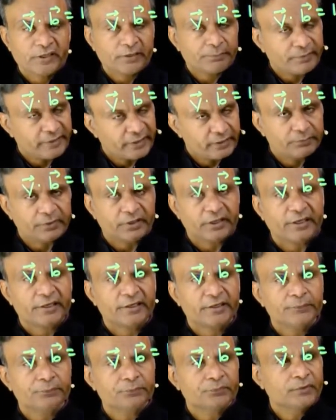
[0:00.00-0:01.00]
Ek plane
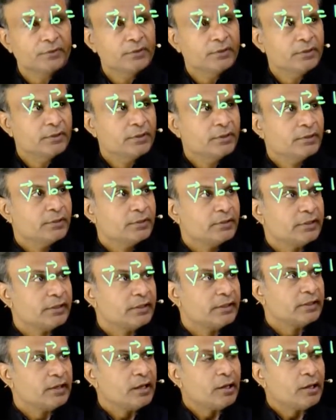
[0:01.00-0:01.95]
banayenge. Then,